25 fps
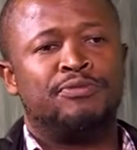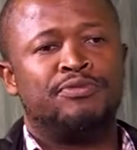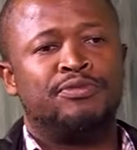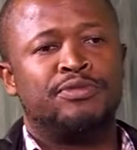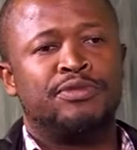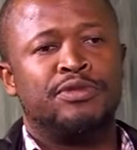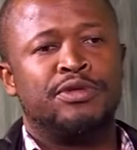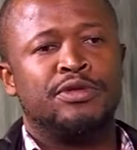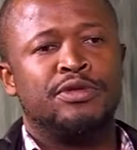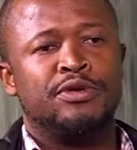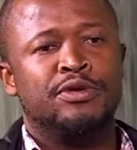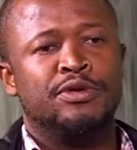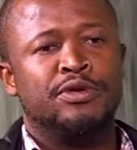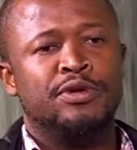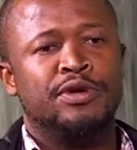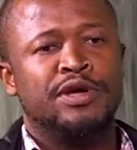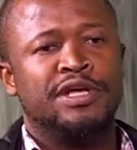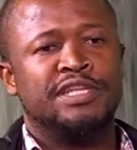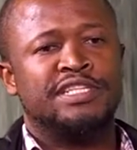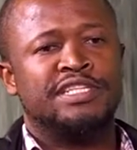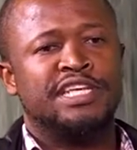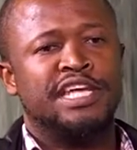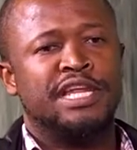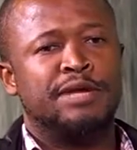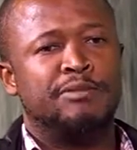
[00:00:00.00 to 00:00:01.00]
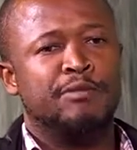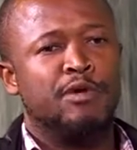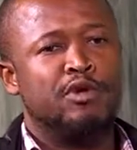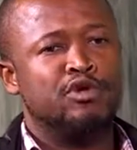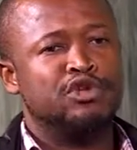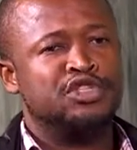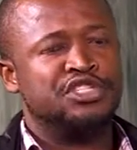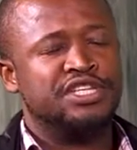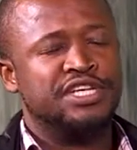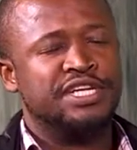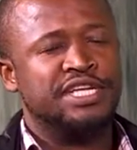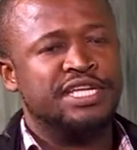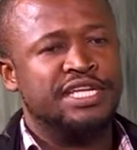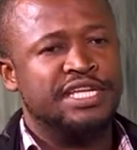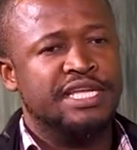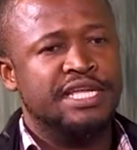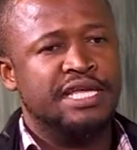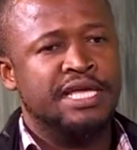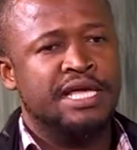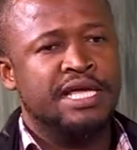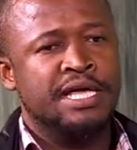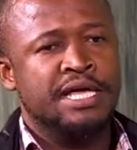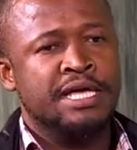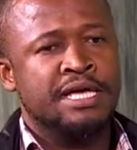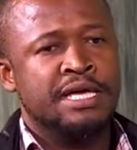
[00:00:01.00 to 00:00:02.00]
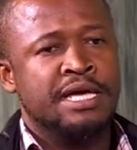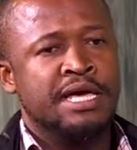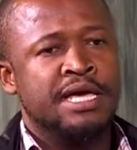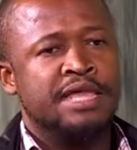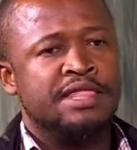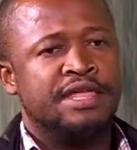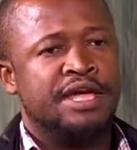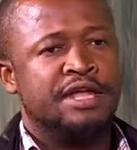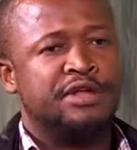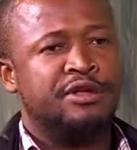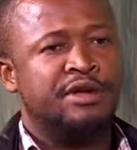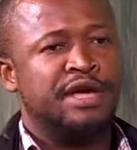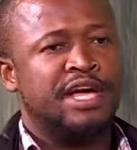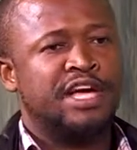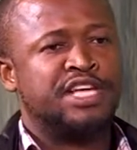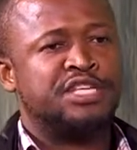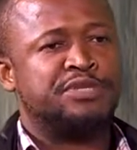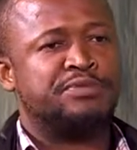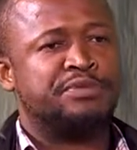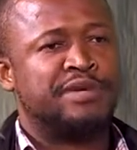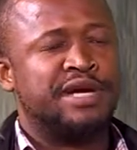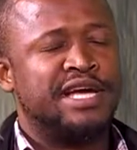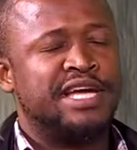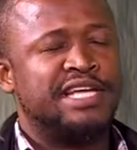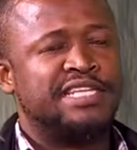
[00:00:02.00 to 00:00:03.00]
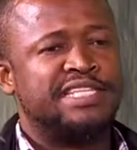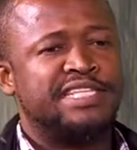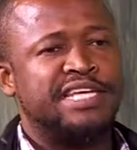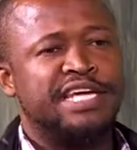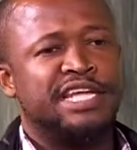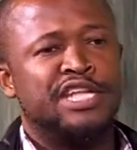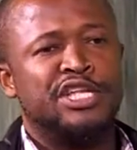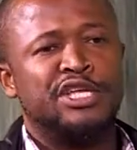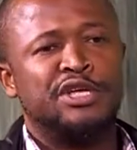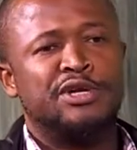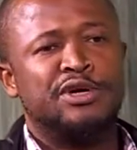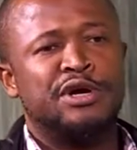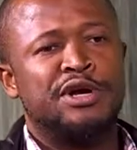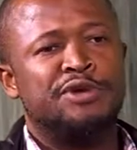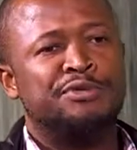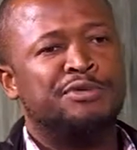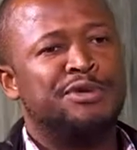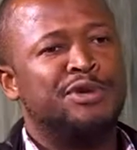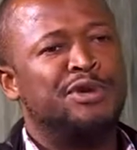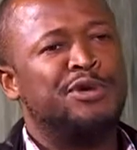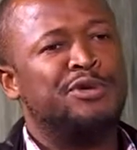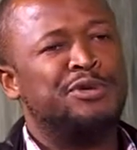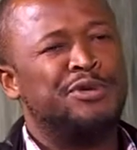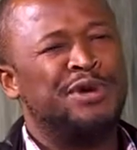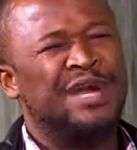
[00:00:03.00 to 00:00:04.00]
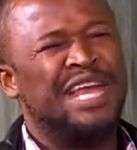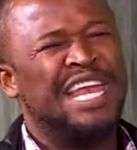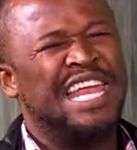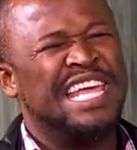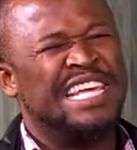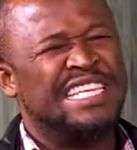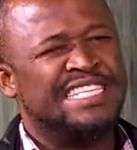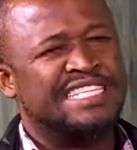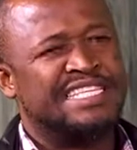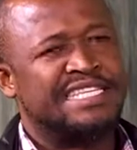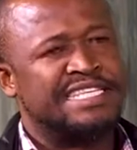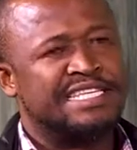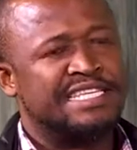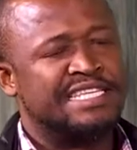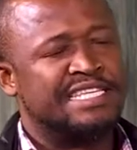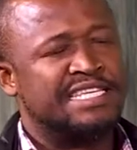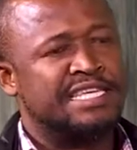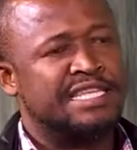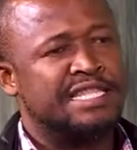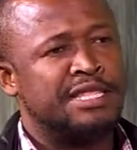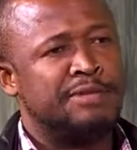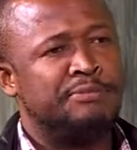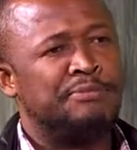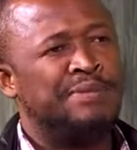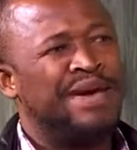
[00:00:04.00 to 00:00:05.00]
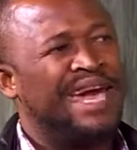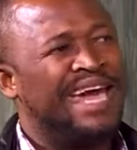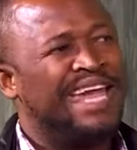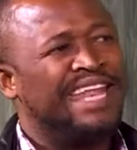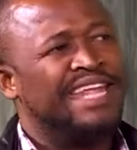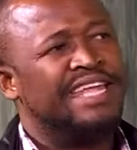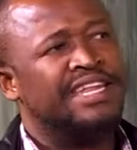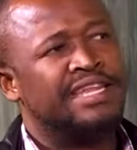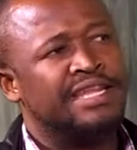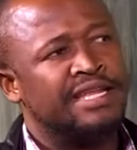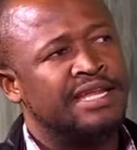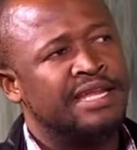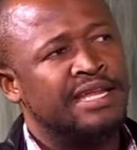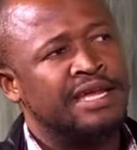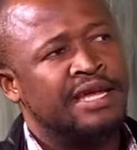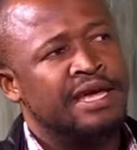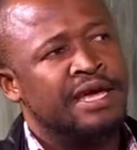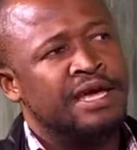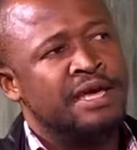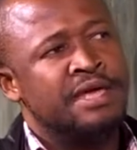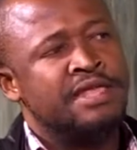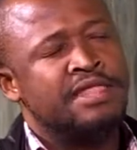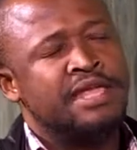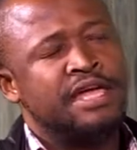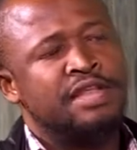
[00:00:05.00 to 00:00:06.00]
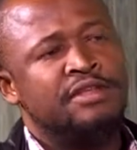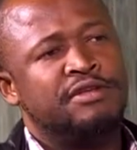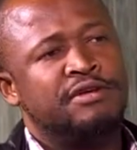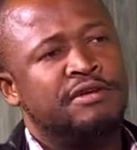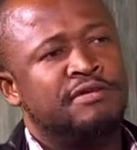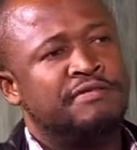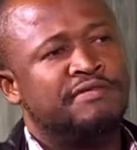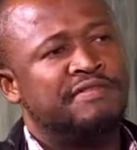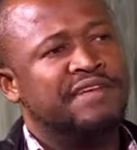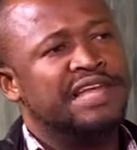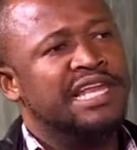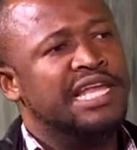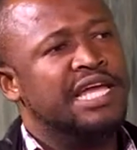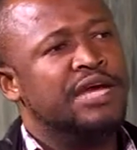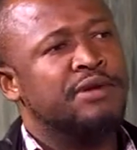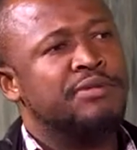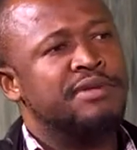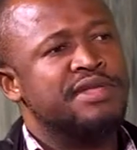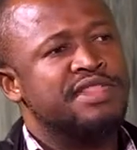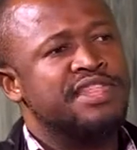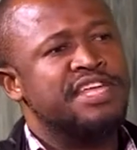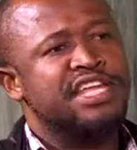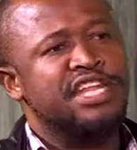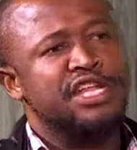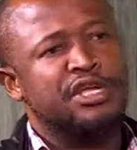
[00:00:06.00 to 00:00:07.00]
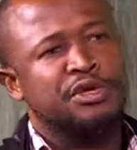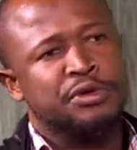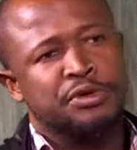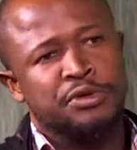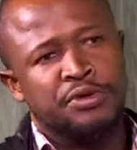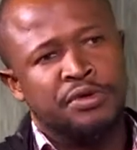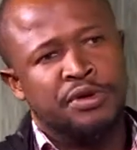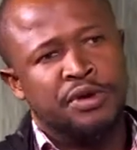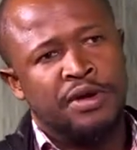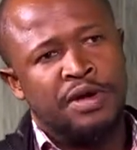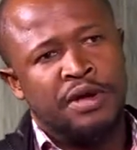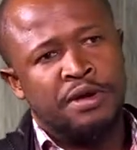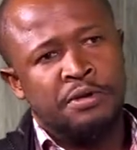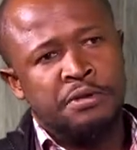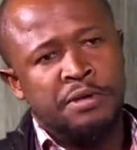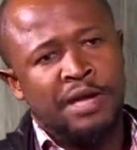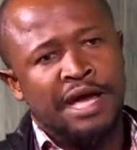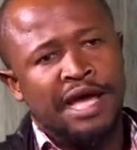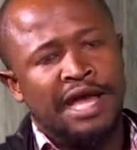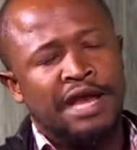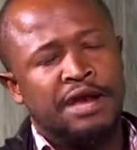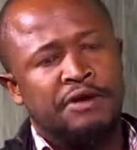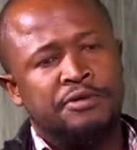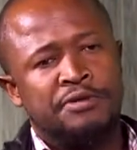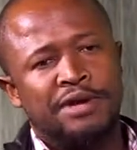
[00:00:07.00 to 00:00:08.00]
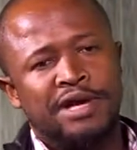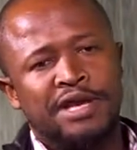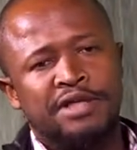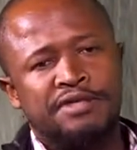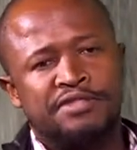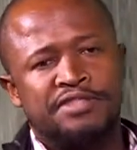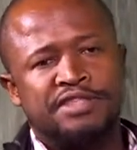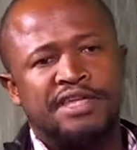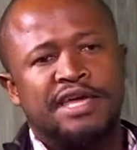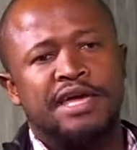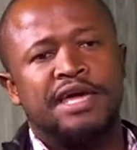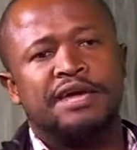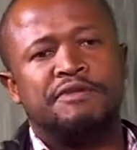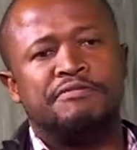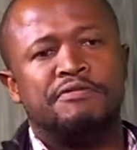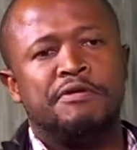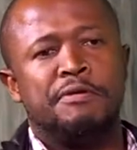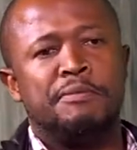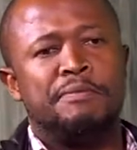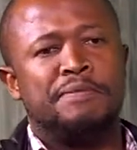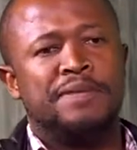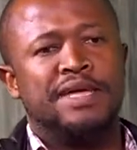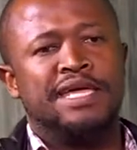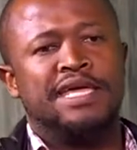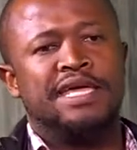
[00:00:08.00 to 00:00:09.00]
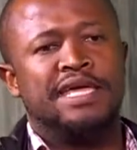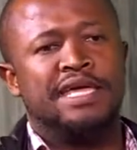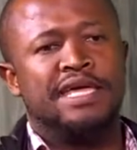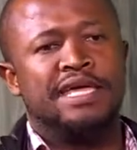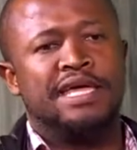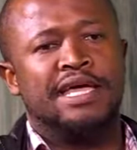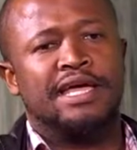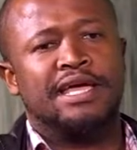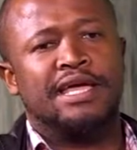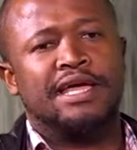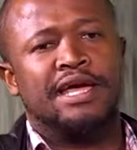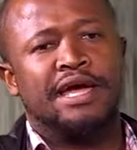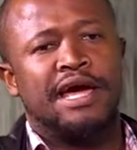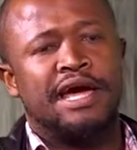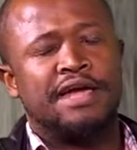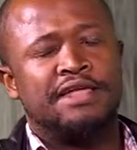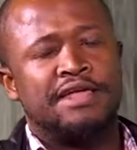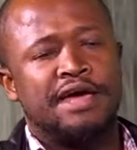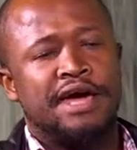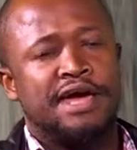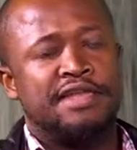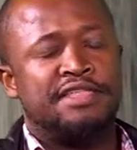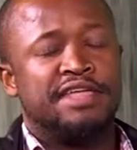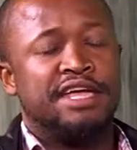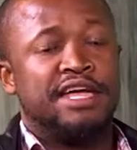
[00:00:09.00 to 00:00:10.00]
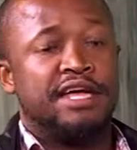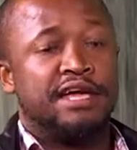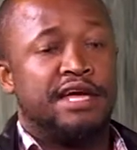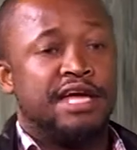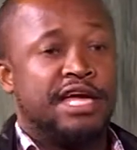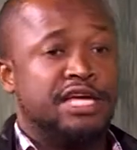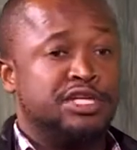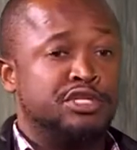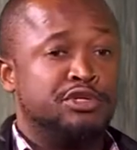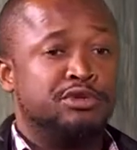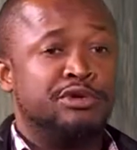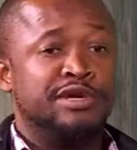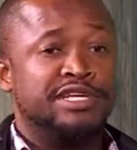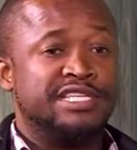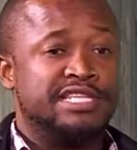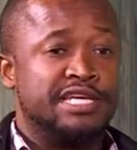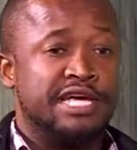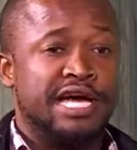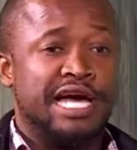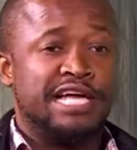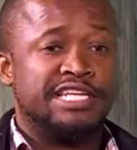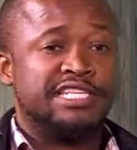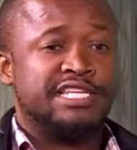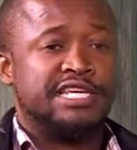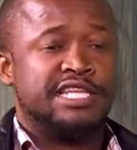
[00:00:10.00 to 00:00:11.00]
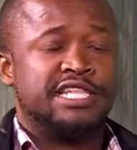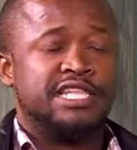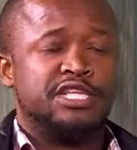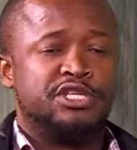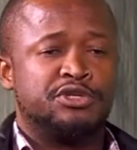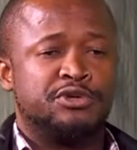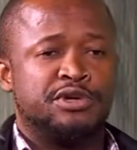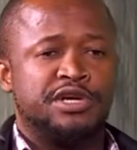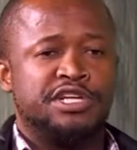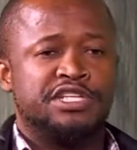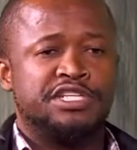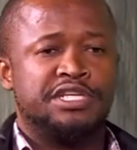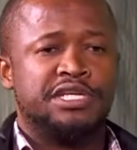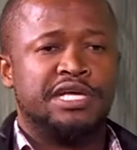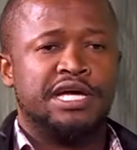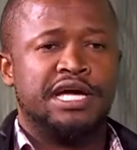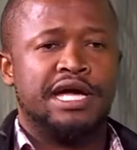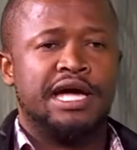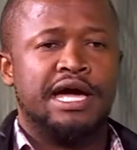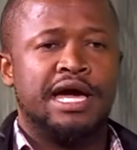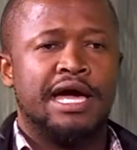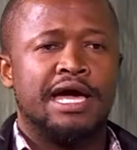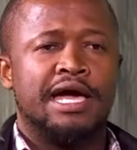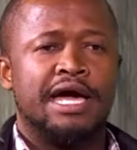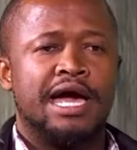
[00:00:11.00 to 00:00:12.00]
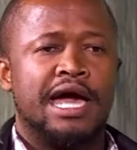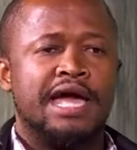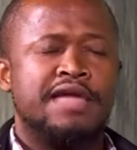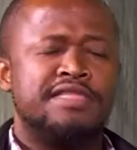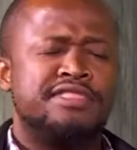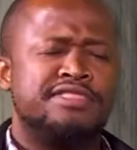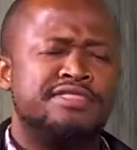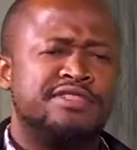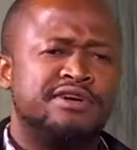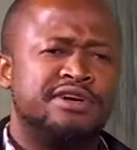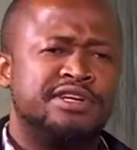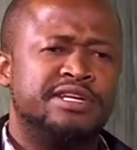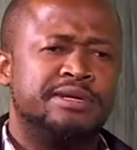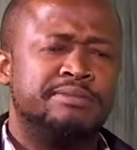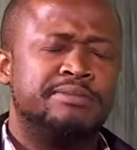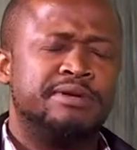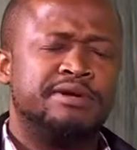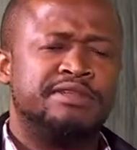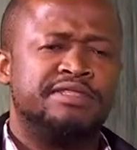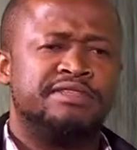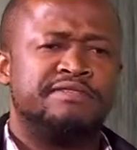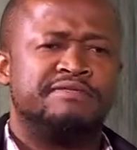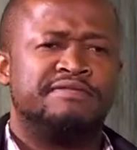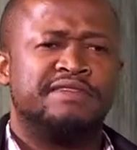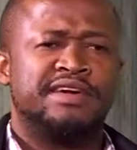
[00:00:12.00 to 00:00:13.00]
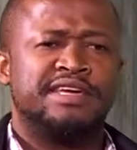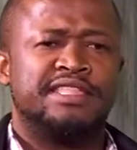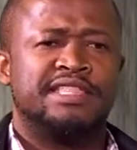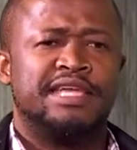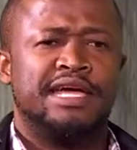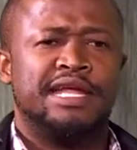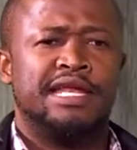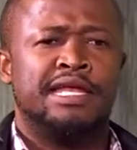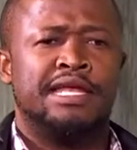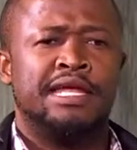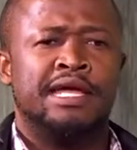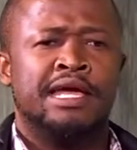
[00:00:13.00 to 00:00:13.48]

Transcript: it's an emotion that you express and you release the burden that you're feeling within you. And I really think for me, I think as you were asking this question, I thought about the fact that,